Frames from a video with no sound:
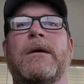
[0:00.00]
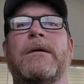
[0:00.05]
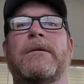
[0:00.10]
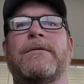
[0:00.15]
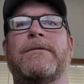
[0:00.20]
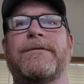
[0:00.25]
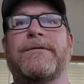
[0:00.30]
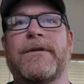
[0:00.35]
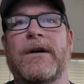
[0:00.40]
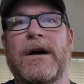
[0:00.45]

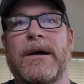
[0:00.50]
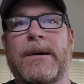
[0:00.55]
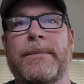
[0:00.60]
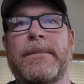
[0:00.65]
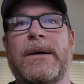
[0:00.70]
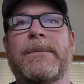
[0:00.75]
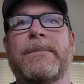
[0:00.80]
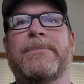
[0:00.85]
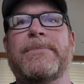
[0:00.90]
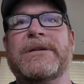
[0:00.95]

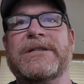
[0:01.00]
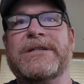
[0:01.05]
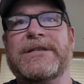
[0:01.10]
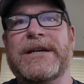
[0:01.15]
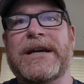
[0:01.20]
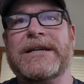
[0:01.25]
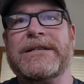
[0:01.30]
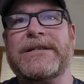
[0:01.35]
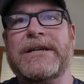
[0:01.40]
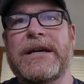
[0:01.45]
from
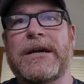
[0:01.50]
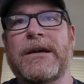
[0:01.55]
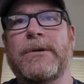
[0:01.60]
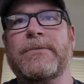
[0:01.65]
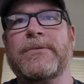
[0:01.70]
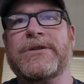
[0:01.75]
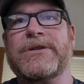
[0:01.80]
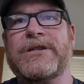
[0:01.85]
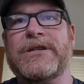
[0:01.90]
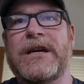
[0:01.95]
possessing,
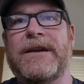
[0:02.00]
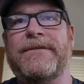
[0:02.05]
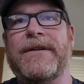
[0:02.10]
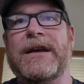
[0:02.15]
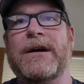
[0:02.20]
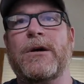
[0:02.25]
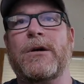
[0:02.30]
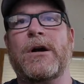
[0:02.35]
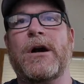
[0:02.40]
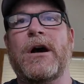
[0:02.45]

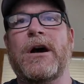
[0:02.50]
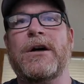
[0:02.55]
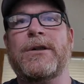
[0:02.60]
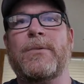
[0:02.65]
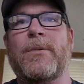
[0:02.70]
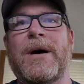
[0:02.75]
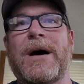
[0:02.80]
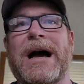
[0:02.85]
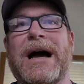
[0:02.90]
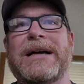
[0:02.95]
receiving, or
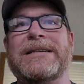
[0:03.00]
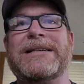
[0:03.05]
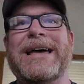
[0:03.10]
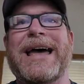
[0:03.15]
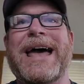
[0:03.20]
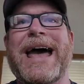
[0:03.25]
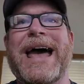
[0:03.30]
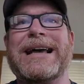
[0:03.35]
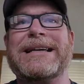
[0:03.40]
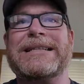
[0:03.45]
otherwise
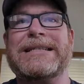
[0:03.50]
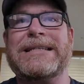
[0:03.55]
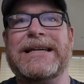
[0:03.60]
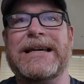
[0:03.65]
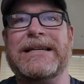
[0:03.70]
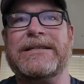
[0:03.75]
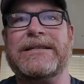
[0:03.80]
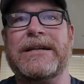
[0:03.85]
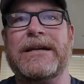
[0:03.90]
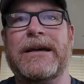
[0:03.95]

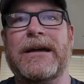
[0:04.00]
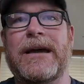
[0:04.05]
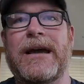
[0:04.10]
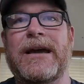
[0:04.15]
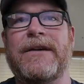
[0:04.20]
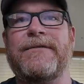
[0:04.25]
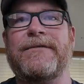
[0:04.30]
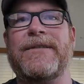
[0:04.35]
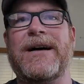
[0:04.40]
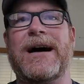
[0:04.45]
accessing
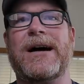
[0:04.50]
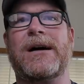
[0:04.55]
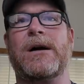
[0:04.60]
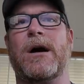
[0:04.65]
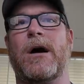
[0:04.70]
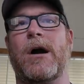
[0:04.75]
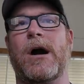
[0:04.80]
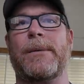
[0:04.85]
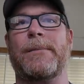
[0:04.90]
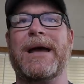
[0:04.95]
a
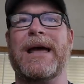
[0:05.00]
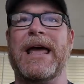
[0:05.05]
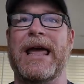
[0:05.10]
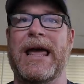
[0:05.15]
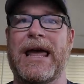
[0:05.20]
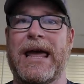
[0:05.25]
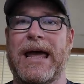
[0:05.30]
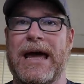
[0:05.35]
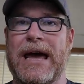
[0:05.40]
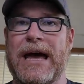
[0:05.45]
firearm,
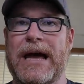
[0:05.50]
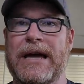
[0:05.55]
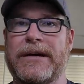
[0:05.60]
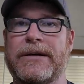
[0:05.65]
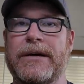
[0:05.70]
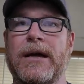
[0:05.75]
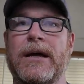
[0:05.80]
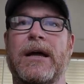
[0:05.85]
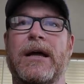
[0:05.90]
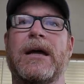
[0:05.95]

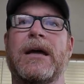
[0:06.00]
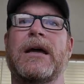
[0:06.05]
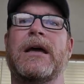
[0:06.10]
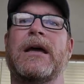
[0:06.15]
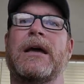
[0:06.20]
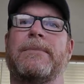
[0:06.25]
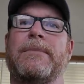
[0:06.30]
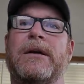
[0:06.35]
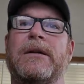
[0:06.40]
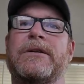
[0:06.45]
and
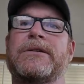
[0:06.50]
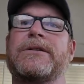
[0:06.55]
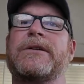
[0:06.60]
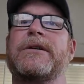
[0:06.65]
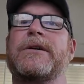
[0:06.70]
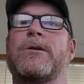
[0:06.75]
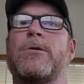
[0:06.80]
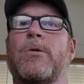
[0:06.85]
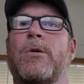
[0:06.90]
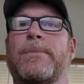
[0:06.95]
a
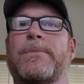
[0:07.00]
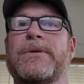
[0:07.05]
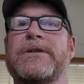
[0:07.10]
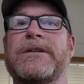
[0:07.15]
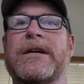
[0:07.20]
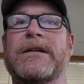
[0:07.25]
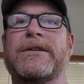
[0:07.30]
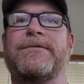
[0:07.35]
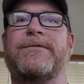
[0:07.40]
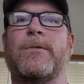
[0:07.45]
military court
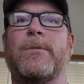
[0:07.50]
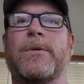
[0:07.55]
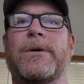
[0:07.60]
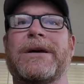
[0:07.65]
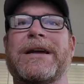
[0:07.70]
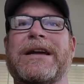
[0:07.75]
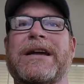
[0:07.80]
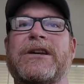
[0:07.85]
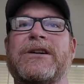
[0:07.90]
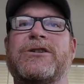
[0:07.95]
protective
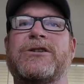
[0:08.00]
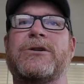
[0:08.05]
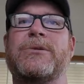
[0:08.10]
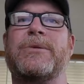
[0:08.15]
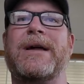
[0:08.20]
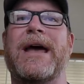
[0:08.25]
order issued